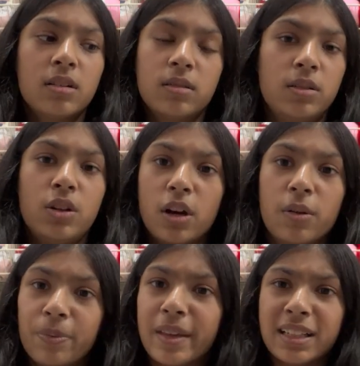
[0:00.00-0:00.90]
you know,
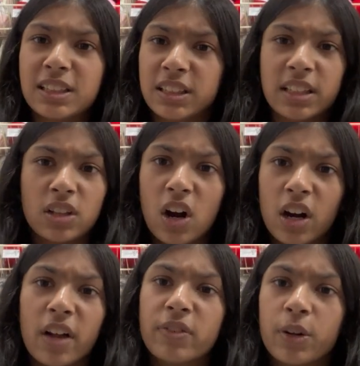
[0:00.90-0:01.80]
it just gets hard
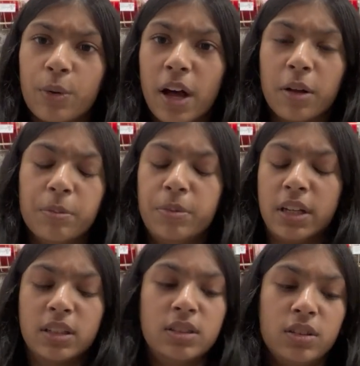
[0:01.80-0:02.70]
after a while
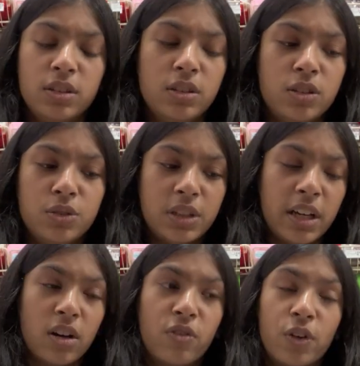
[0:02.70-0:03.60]
because you
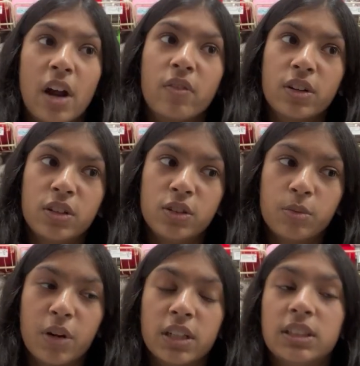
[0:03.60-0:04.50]
take forever to do a
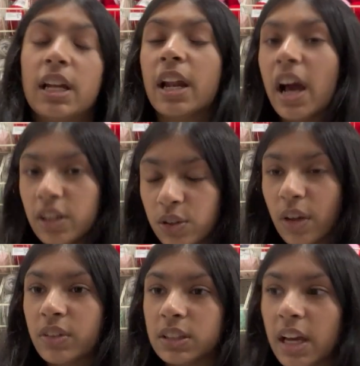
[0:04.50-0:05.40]
project. And I do have
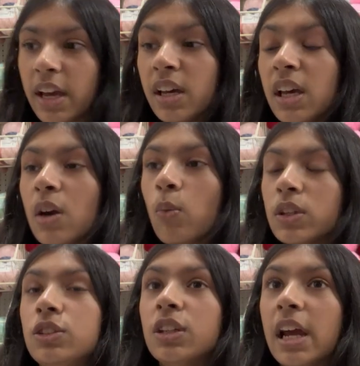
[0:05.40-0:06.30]
to say,
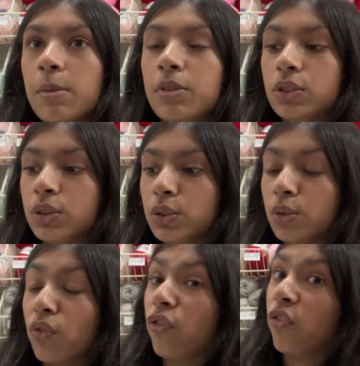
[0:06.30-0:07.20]
once you're able to
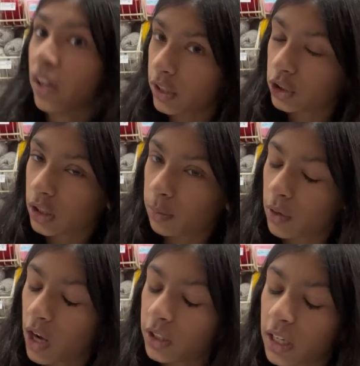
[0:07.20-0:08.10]
finish a
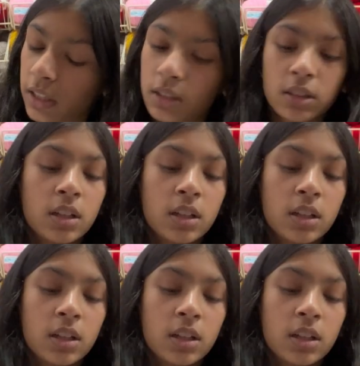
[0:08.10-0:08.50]
project,